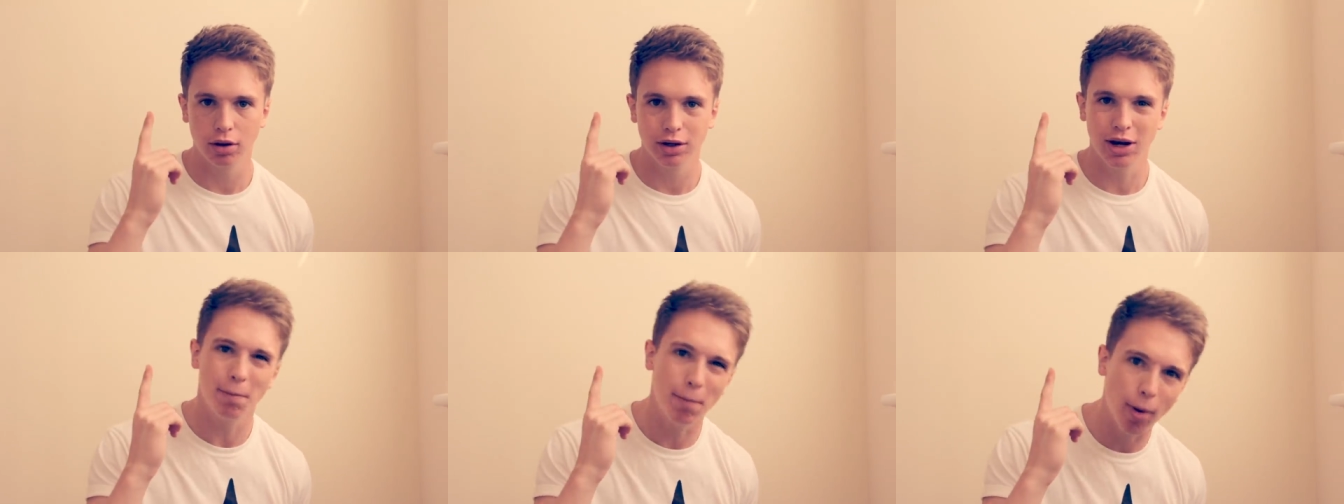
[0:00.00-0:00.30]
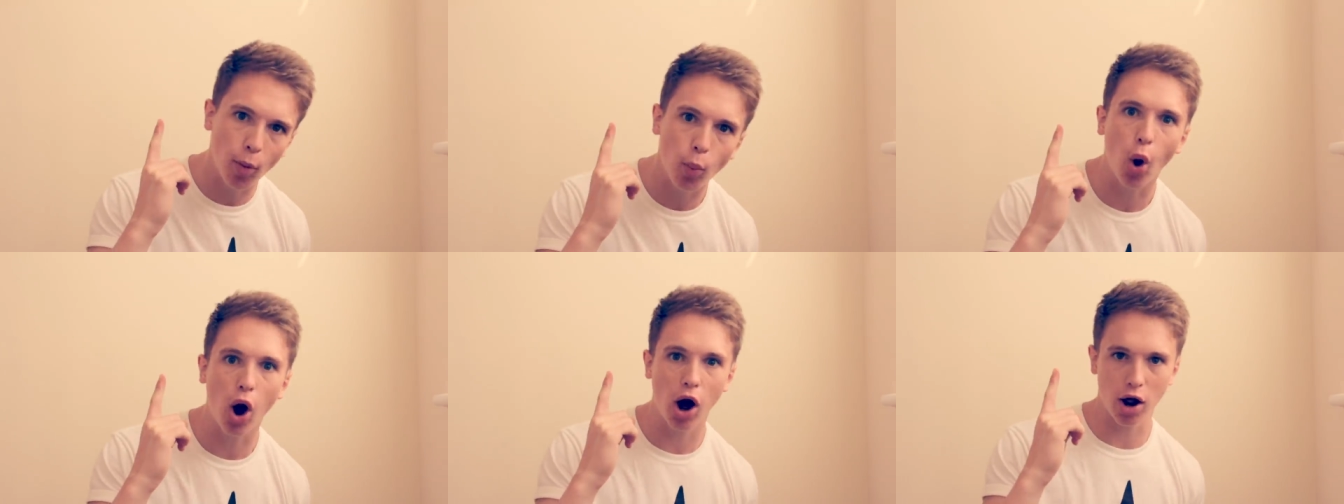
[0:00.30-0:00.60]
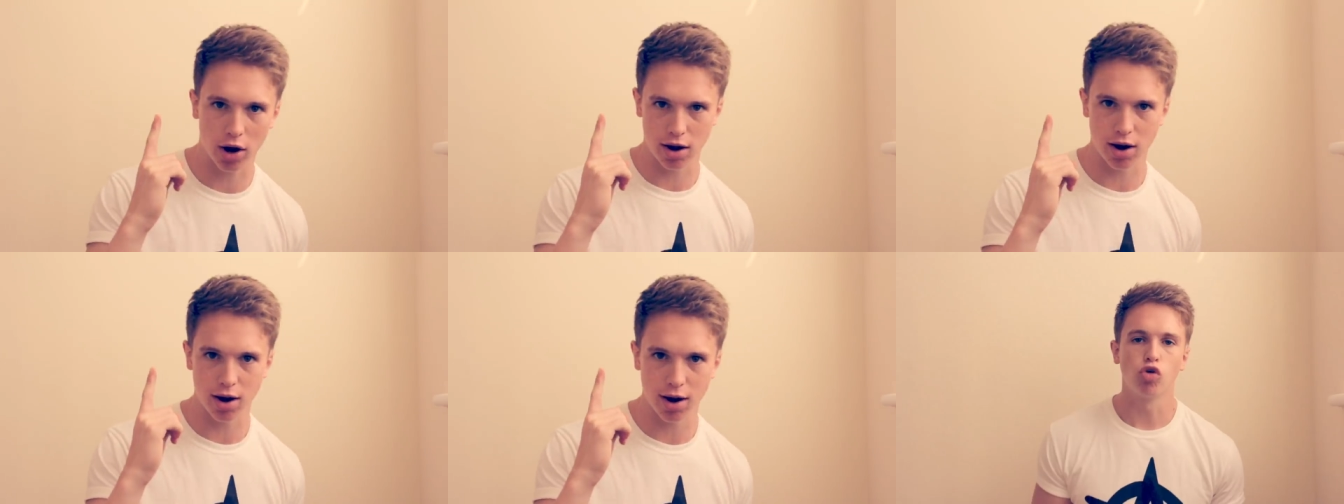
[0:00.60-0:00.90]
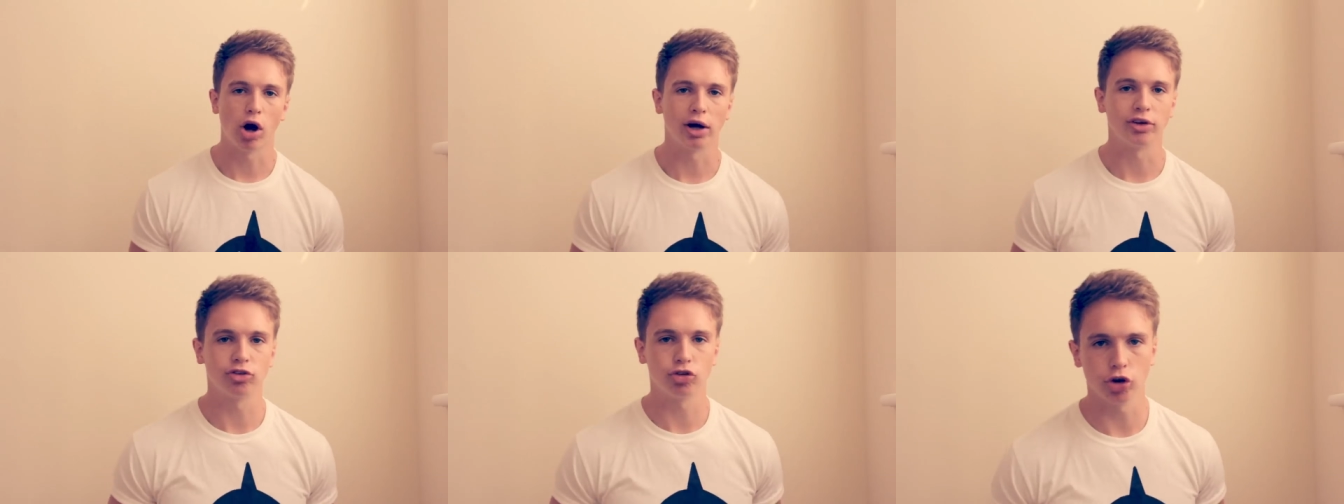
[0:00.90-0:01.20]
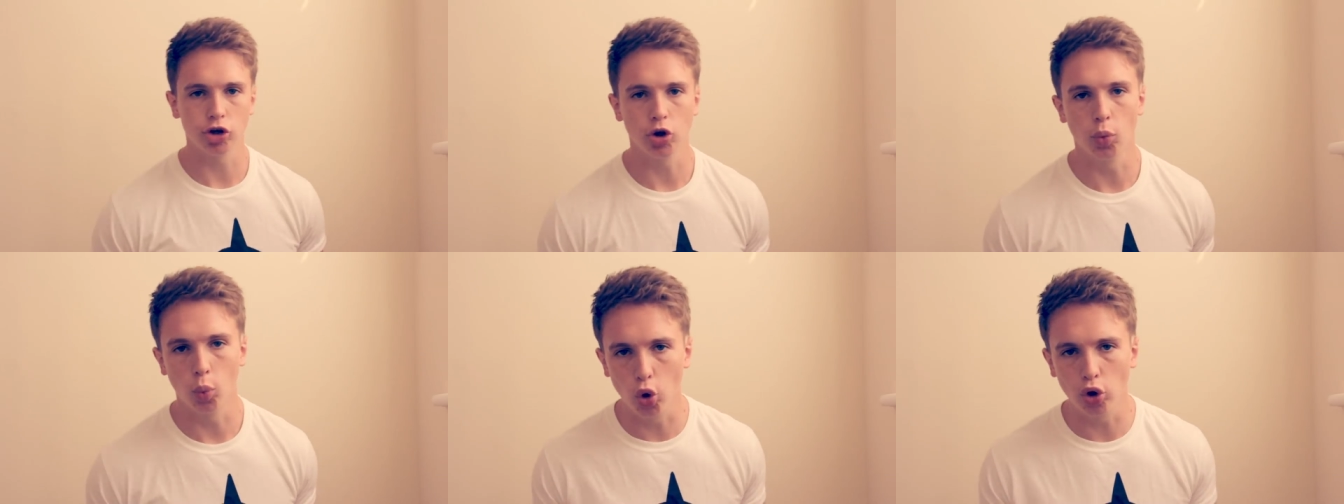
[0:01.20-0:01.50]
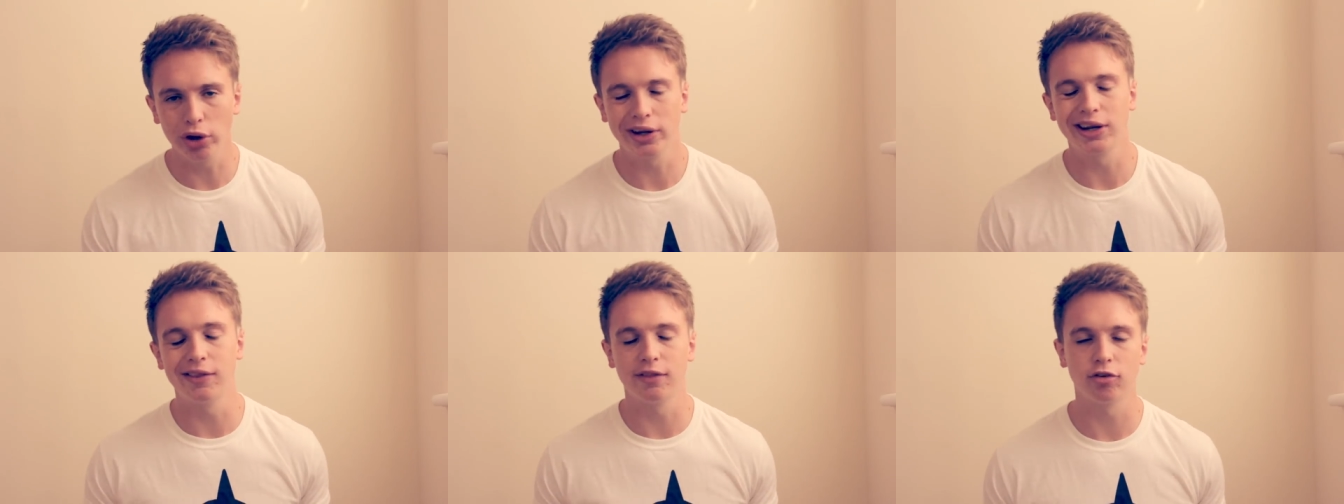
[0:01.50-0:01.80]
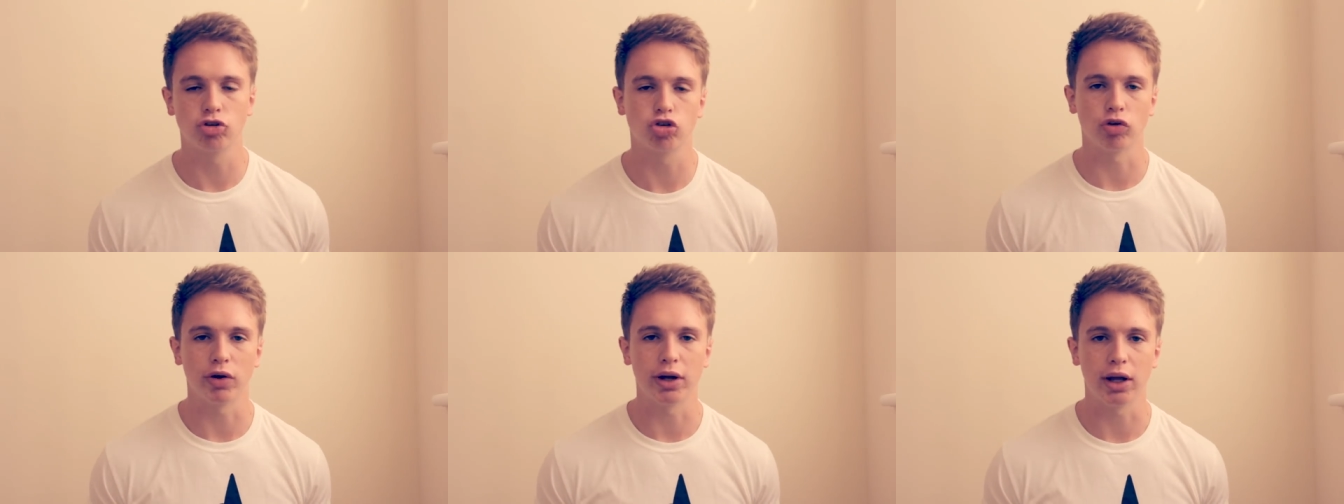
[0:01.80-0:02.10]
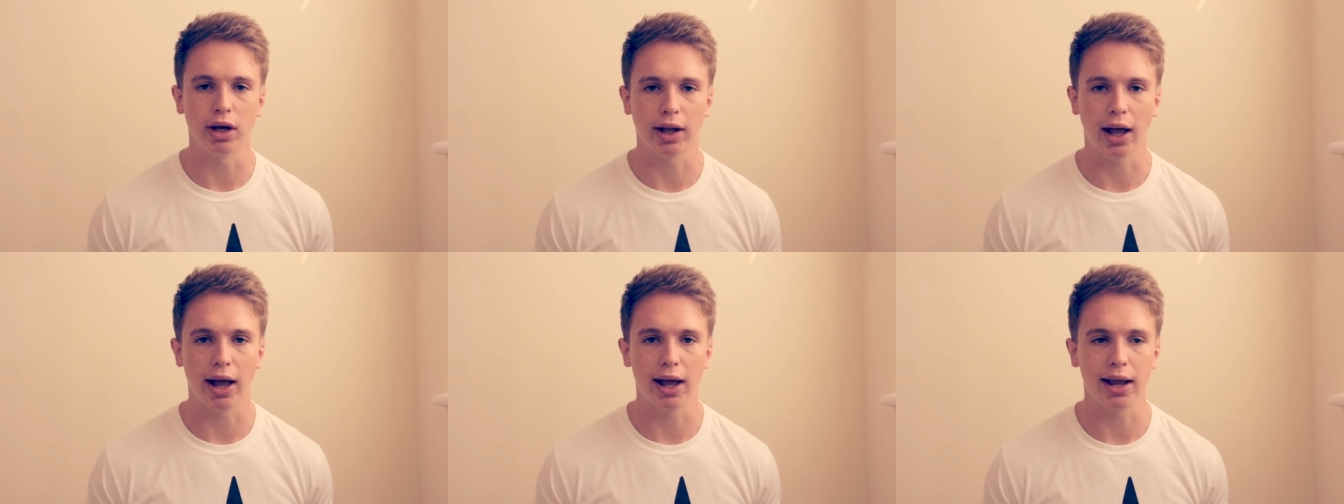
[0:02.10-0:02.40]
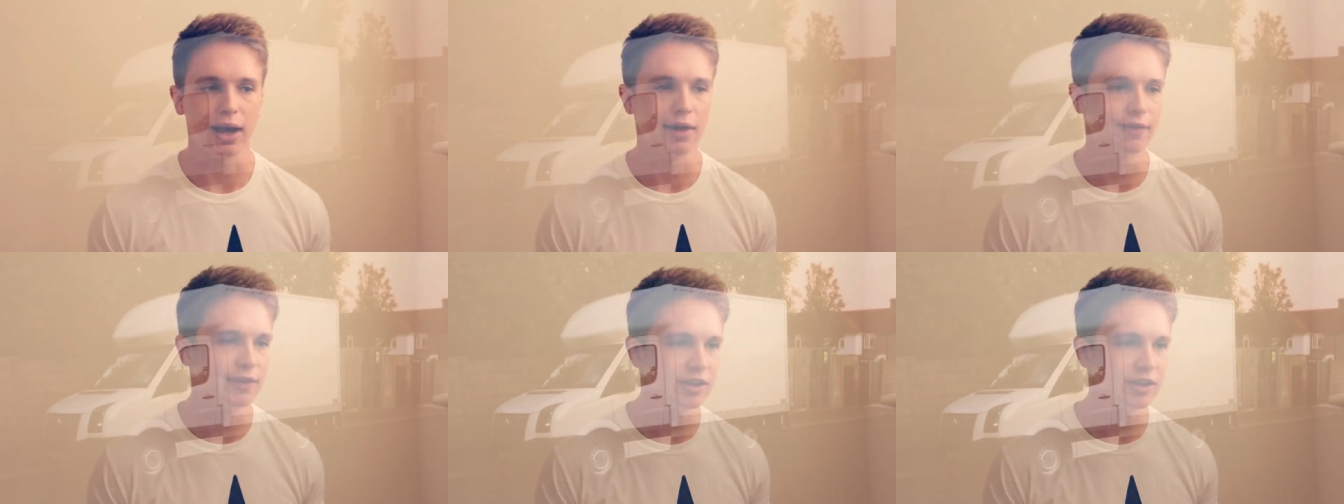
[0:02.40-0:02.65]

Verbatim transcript: Number one. Right, so you're walking in the street, okay, and